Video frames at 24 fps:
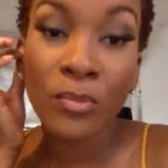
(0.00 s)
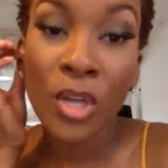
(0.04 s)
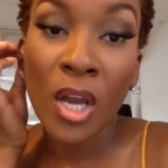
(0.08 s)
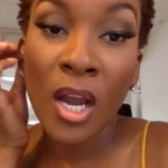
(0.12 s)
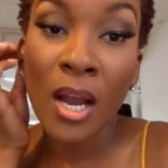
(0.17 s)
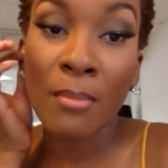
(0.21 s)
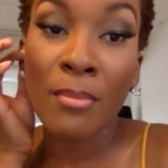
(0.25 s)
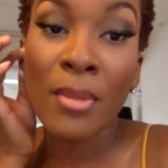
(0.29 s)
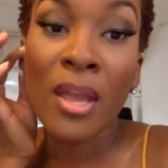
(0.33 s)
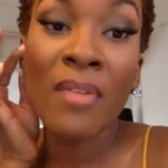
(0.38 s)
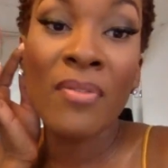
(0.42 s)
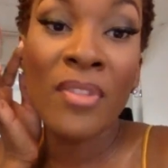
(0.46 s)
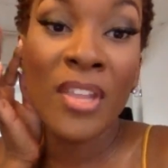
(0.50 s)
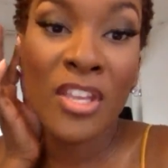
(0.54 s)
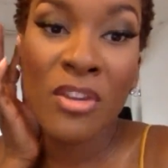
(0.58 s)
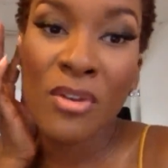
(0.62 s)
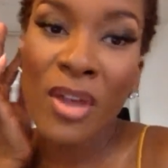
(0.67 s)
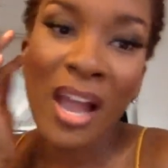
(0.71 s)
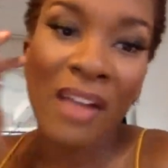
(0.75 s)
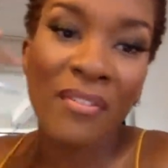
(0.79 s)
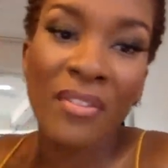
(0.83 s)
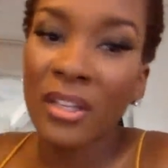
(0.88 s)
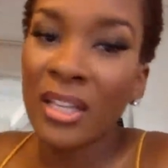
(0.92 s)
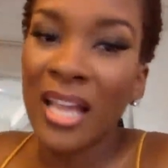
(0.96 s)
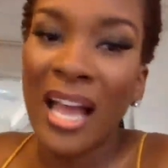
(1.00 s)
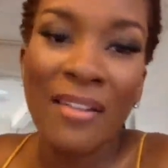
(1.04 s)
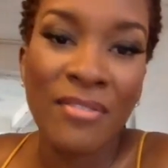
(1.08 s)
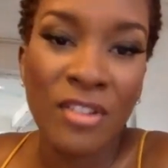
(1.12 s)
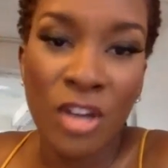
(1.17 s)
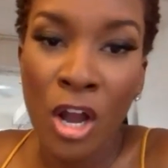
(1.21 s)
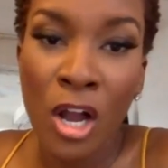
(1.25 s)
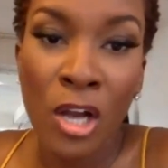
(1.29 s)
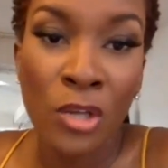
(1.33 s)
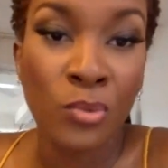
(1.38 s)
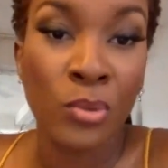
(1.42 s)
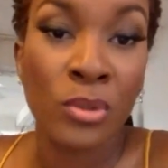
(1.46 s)
And then you have the live
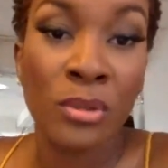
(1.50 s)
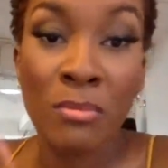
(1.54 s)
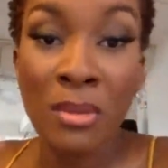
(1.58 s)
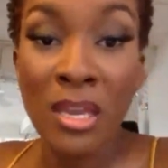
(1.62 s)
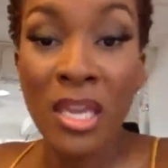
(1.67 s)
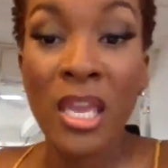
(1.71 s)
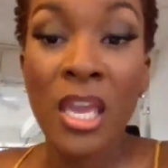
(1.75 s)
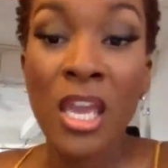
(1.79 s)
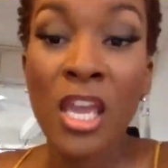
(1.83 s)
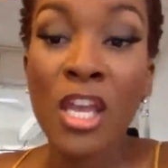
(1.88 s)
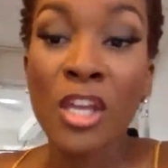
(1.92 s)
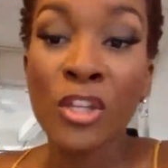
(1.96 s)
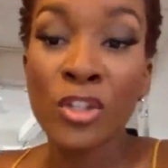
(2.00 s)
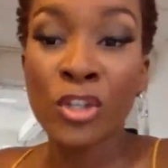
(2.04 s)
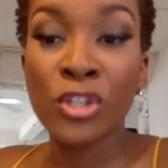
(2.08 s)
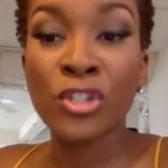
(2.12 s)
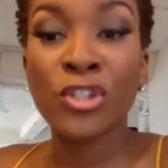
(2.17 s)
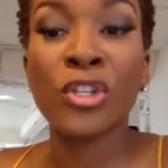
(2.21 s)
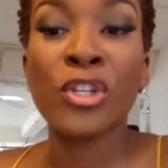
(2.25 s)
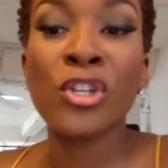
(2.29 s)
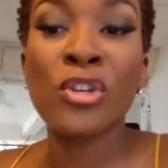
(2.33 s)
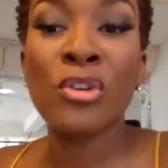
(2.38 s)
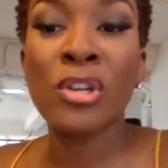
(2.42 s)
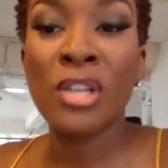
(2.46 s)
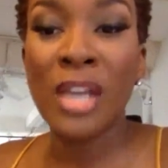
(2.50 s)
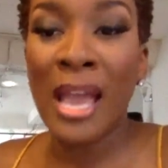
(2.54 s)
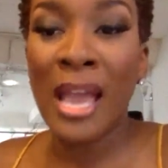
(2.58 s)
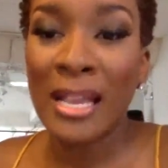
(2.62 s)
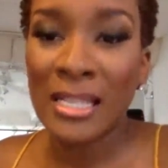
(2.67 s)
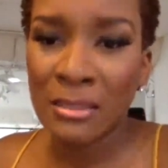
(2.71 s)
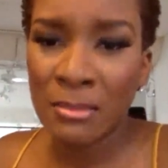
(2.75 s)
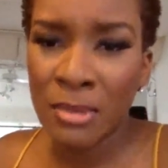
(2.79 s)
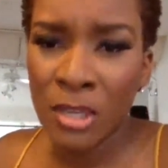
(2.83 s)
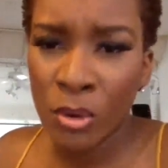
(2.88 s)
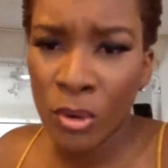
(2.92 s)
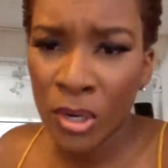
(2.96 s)
calls with me just so you can
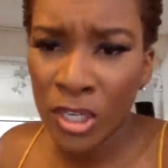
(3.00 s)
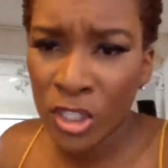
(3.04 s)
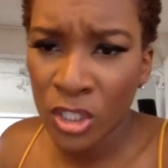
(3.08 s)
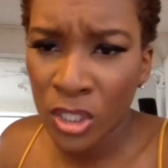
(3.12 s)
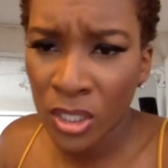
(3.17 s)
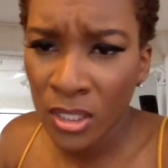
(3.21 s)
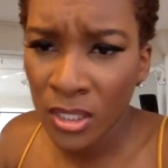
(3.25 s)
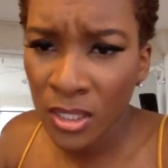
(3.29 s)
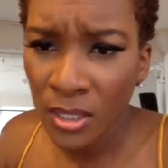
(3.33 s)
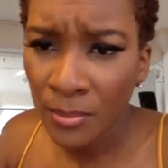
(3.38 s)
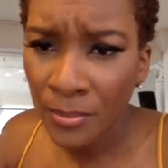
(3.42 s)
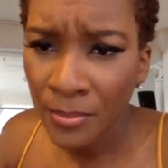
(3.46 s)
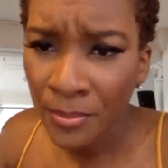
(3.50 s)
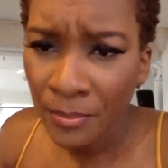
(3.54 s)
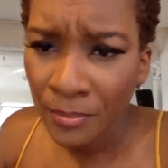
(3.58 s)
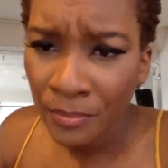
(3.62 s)
ask me questions.